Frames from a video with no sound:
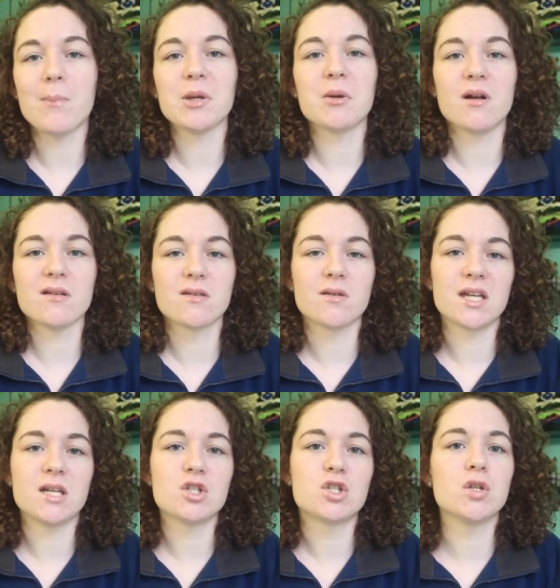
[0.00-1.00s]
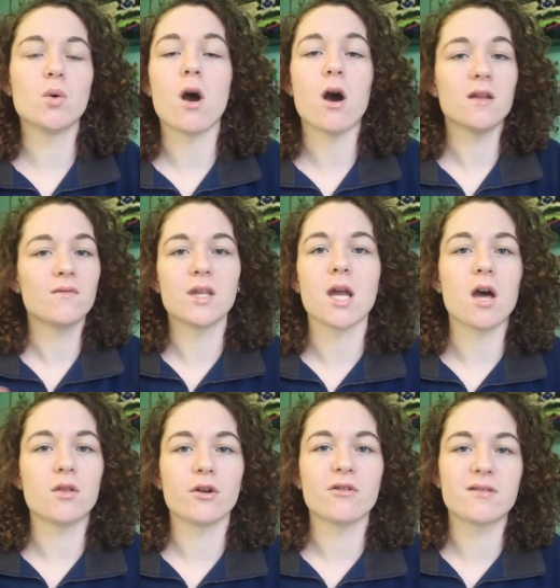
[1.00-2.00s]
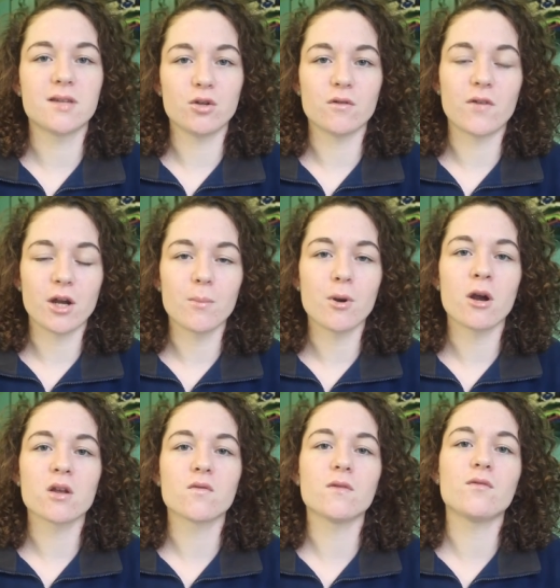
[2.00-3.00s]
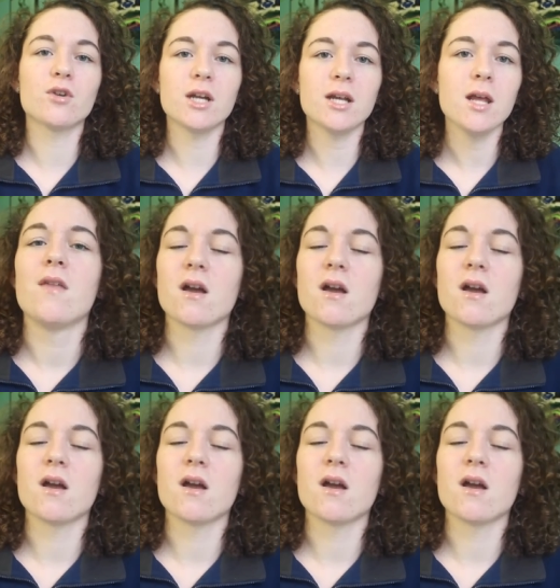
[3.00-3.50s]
but you also get into all of the other Cedar Fair parks for free.